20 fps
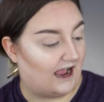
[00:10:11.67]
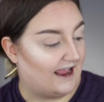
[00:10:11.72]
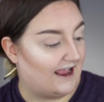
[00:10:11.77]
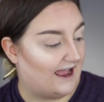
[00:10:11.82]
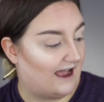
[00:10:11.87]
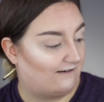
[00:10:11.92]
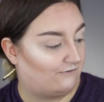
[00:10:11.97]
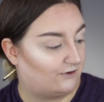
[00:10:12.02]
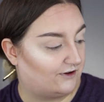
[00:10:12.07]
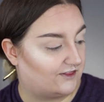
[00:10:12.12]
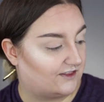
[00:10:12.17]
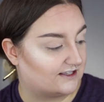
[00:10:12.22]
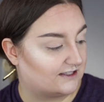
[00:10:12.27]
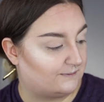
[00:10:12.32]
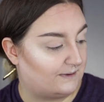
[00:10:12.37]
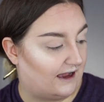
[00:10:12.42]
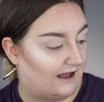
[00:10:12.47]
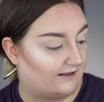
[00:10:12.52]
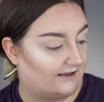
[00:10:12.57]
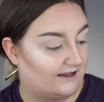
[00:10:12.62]
I have with this
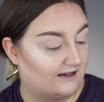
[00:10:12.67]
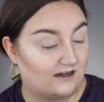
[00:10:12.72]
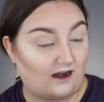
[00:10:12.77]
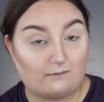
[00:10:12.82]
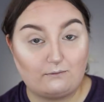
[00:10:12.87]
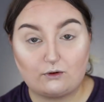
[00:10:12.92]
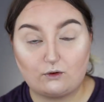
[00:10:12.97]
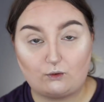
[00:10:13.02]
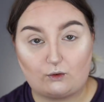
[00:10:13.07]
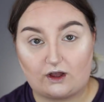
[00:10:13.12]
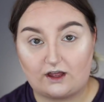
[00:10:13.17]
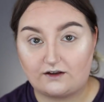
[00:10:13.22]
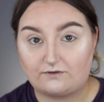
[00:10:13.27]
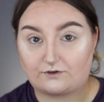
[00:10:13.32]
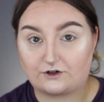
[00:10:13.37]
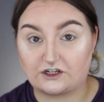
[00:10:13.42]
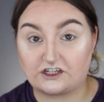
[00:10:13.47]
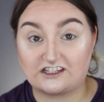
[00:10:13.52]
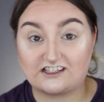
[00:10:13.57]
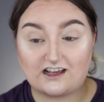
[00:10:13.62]
palette, number one,
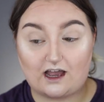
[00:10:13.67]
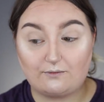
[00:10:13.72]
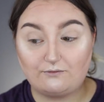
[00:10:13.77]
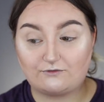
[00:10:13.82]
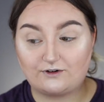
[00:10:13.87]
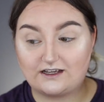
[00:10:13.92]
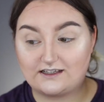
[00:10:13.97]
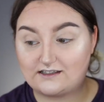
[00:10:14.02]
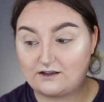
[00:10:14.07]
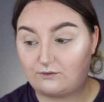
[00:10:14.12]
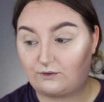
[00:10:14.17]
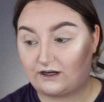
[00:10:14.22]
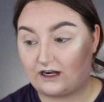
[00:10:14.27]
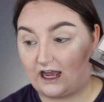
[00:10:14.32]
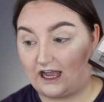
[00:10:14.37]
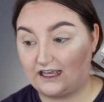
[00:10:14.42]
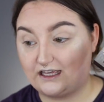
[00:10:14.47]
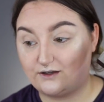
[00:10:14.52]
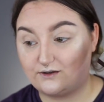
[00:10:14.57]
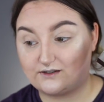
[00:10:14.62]
for some reason when
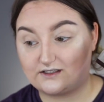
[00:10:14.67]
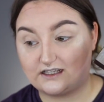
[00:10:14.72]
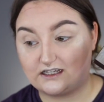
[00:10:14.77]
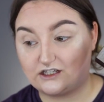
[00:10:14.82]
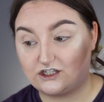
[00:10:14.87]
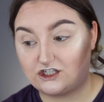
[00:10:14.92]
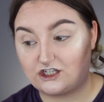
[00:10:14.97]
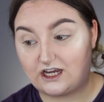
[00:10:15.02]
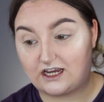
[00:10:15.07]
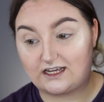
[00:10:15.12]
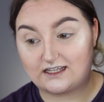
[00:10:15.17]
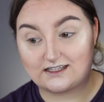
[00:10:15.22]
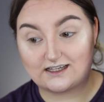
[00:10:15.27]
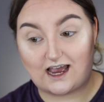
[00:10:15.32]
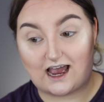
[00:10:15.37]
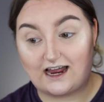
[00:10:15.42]
I use these shades,